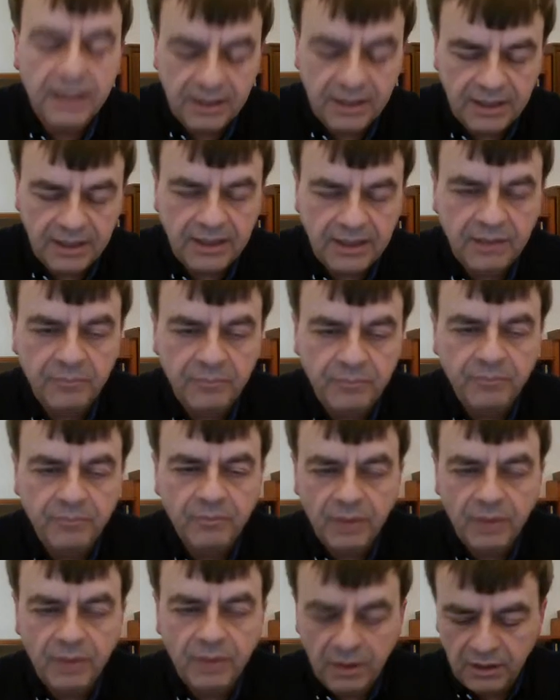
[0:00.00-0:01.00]
um,
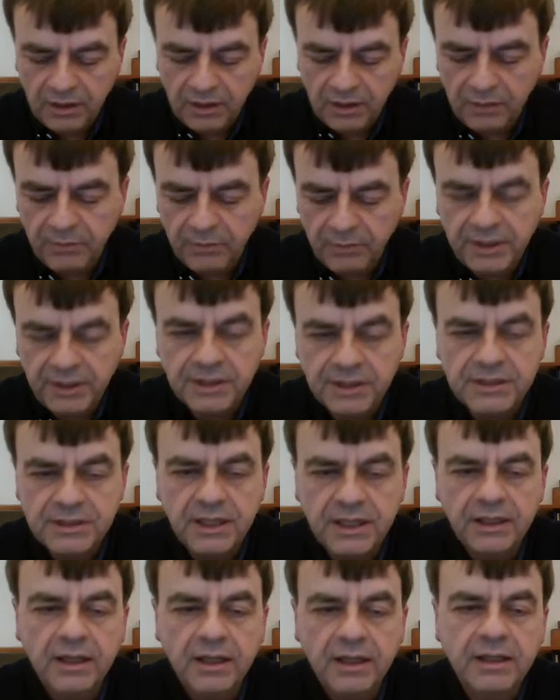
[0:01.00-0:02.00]
because
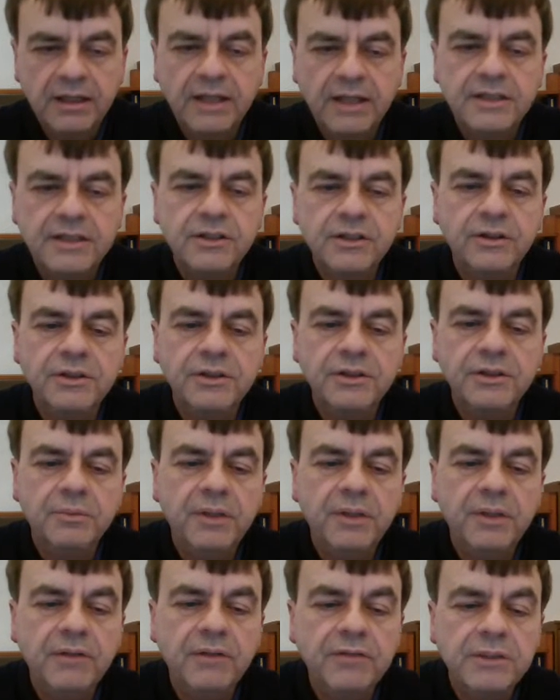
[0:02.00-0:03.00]
that, that is going to
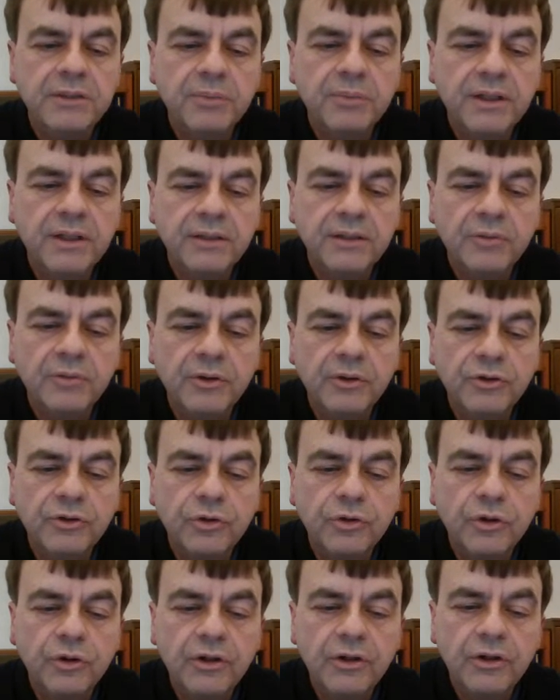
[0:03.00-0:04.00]
be visible. It will
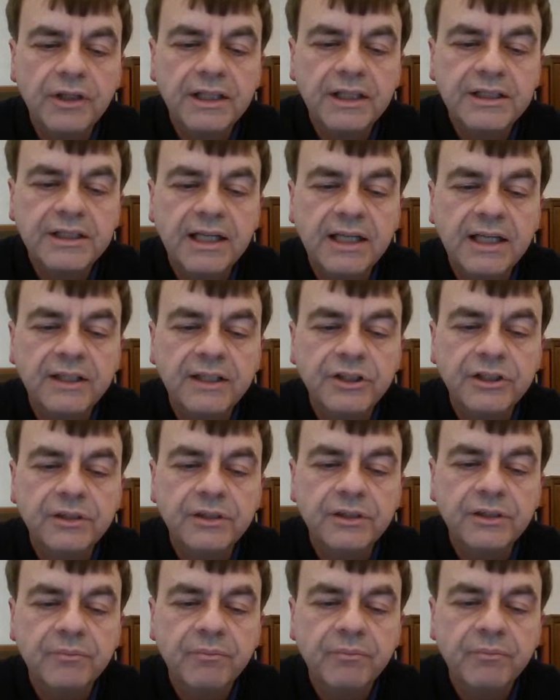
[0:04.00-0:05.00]
draw the
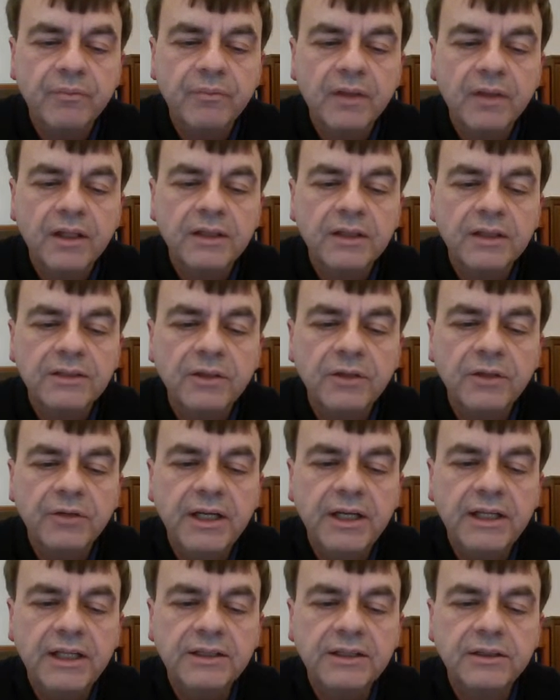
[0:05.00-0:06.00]
attention. So we
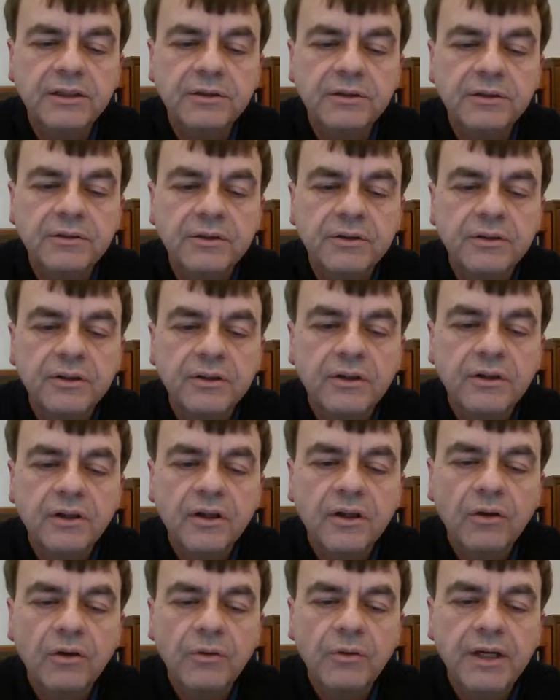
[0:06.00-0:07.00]
need to
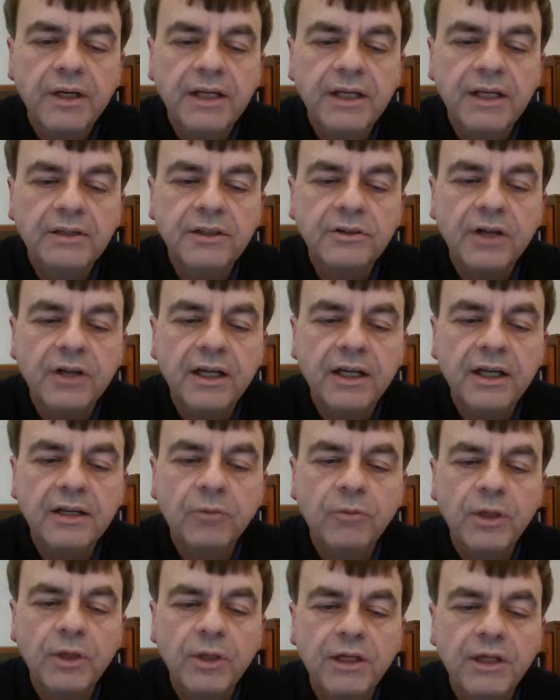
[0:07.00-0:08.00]
we need to try and
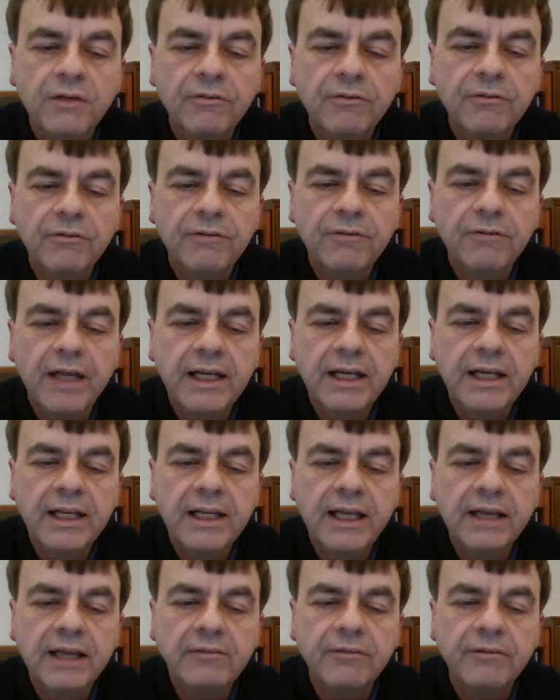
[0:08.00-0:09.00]
work fairly
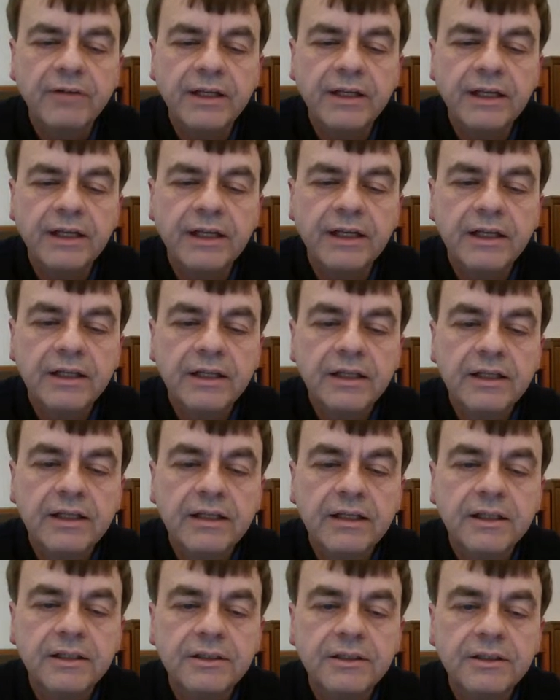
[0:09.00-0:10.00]
carefully
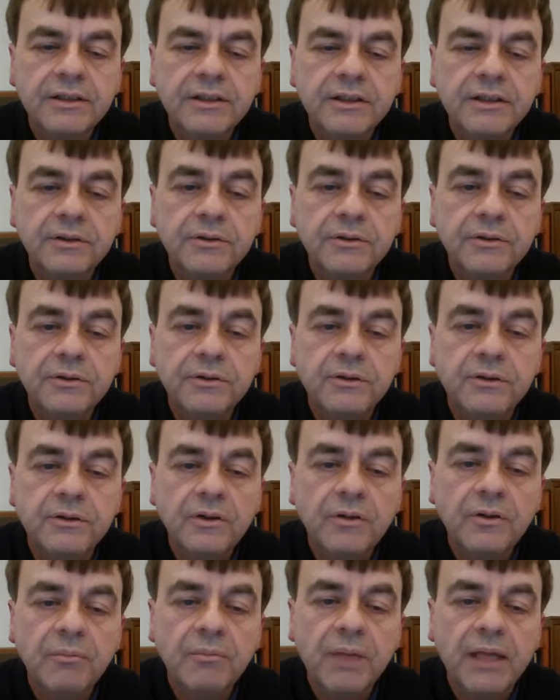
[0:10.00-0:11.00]
to
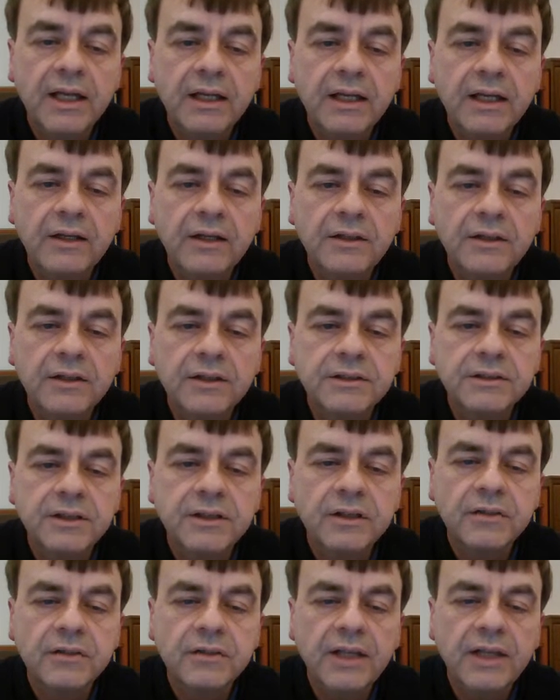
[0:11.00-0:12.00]
make it look as
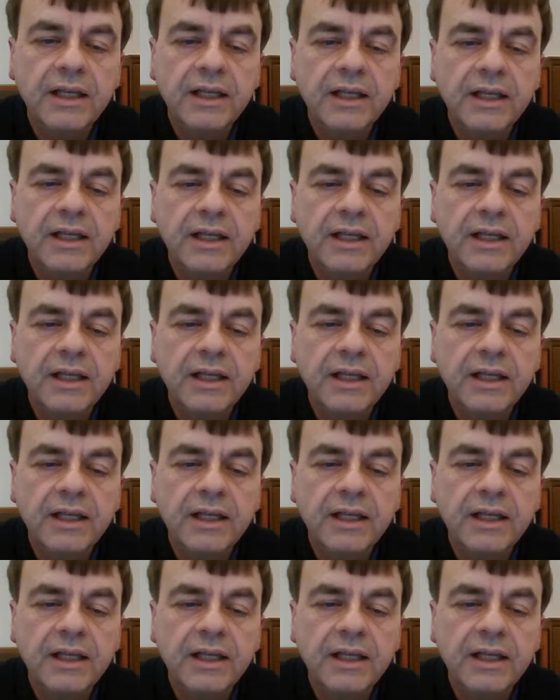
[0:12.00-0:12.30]
though the